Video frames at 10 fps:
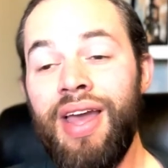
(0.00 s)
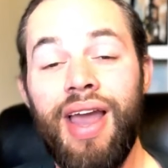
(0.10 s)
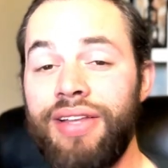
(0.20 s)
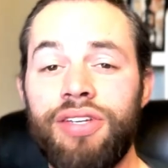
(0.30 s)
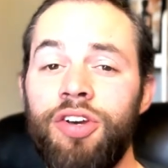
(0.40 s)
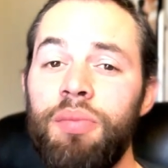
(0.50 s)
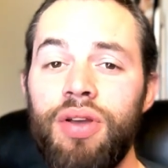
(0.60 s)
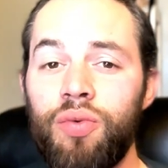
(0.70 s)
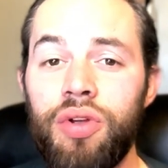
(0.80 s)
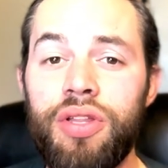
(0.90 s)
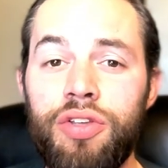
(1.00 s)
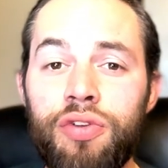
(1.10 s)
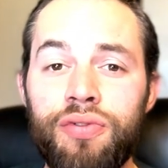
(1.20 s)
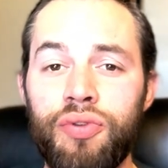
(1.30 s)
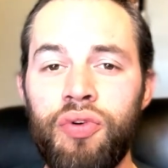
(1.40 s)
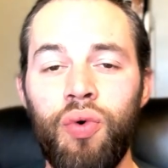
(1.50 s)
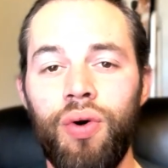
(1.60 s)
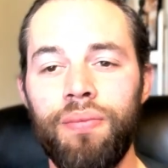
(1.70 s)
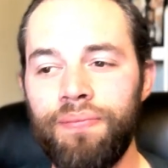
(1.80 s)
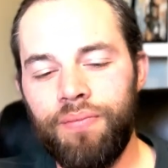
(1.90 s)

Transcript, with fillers: as it could be a really useful tool.